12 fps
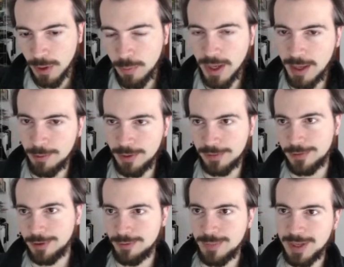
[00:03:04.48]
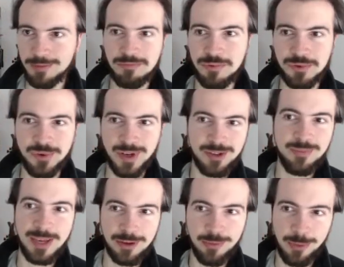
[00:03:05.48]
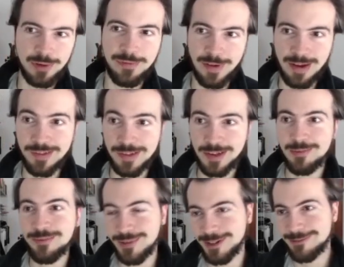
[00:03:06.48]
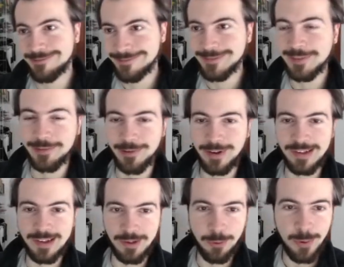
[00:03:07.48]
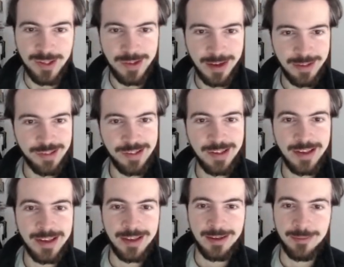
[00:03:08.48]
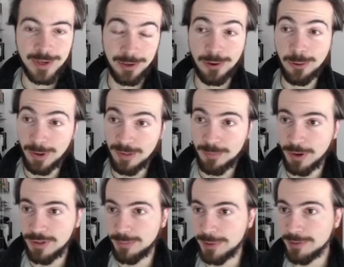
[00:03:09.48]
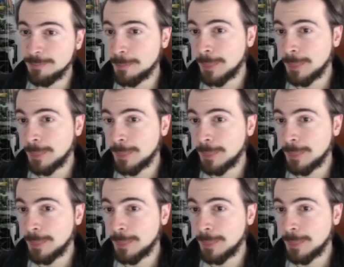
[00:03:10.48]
way would, of course, be to try to make your model faster. Well, of course, that's always nice, but not always possible.